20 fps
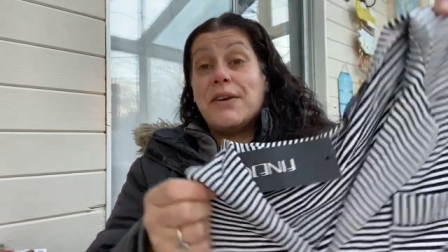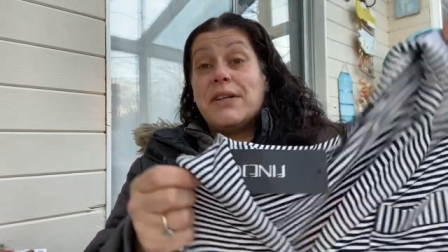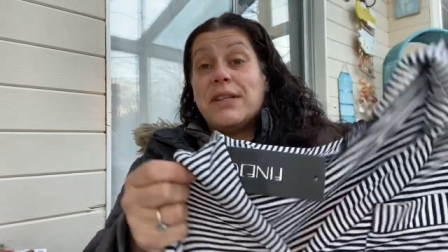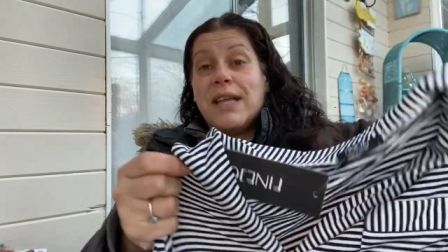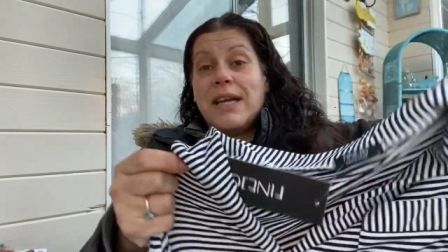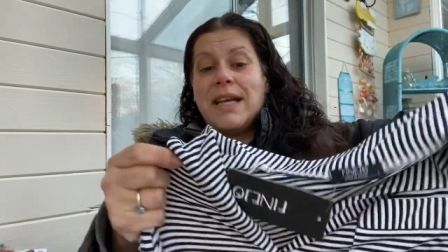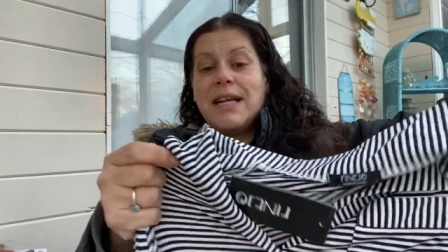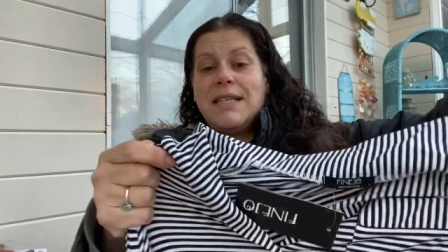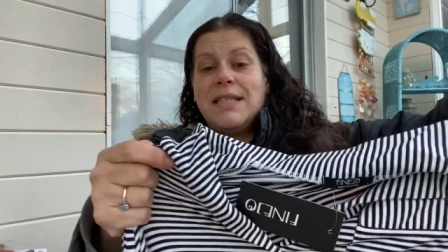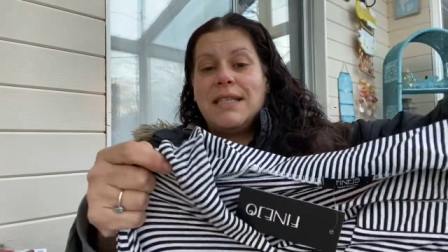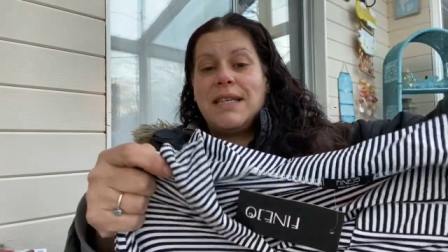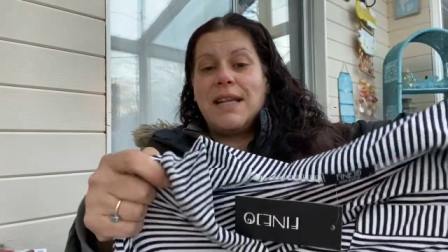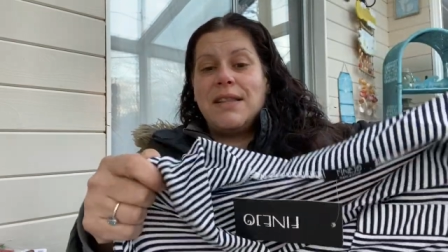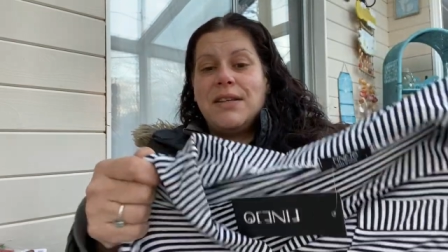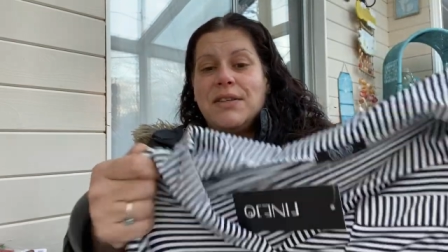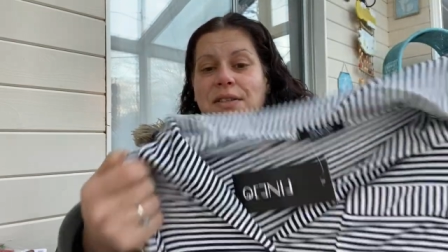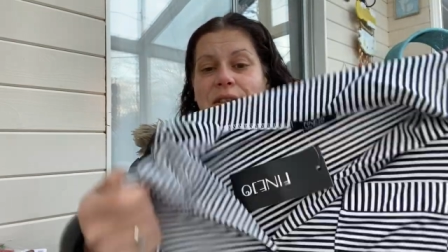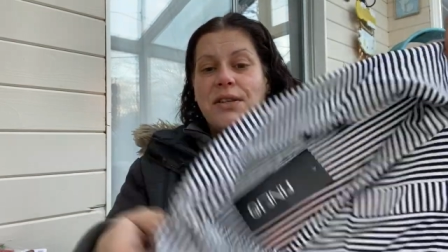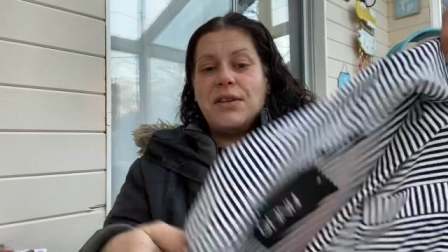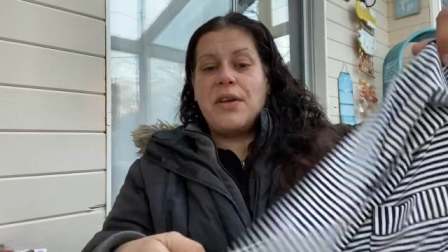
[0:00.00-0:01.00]
And like I said,
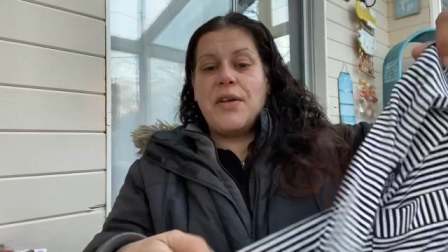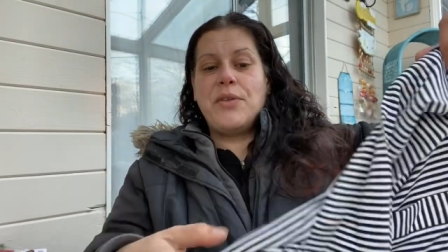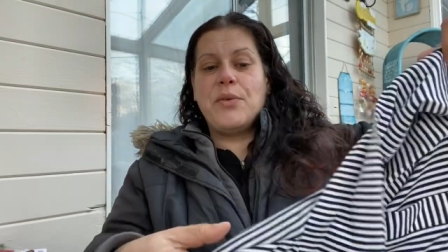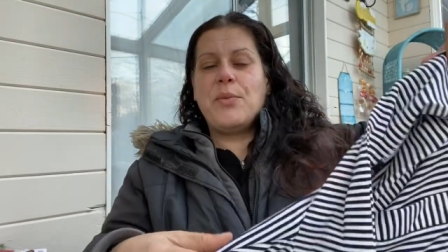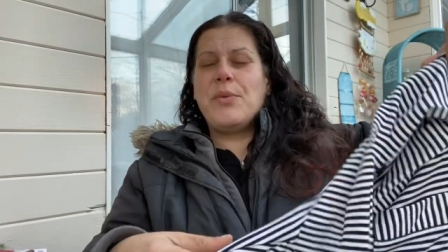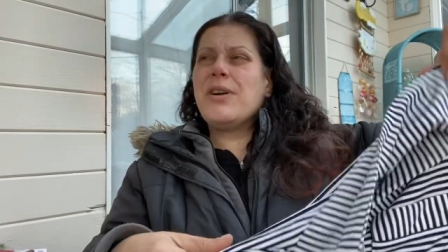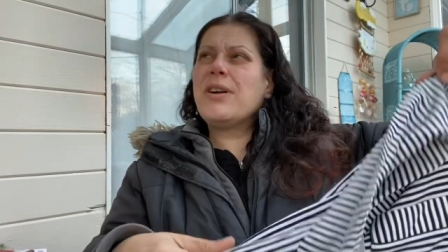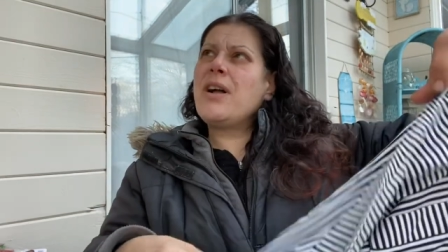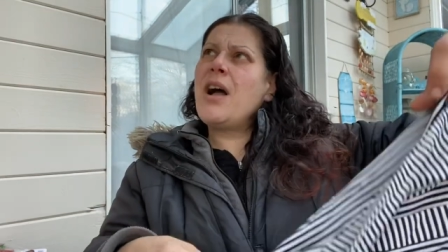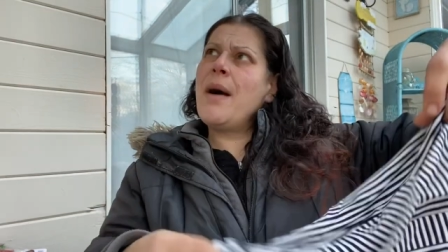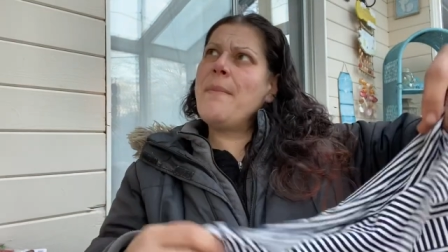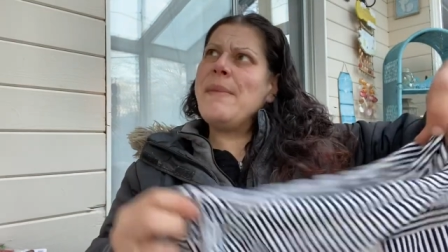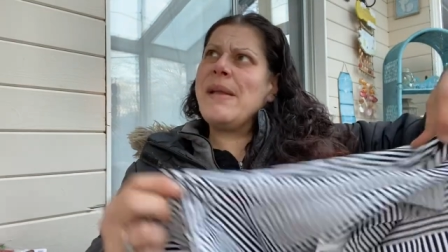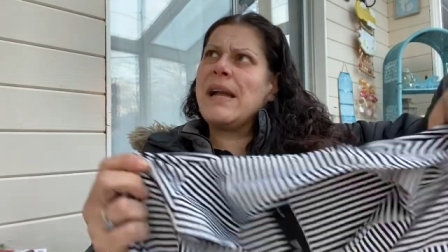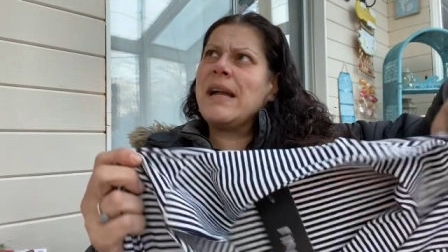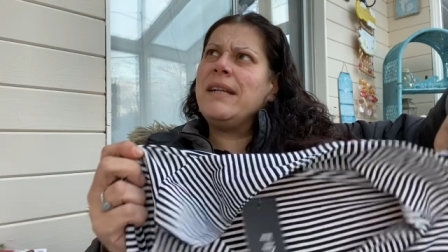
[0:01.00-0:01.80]
there's another one coming.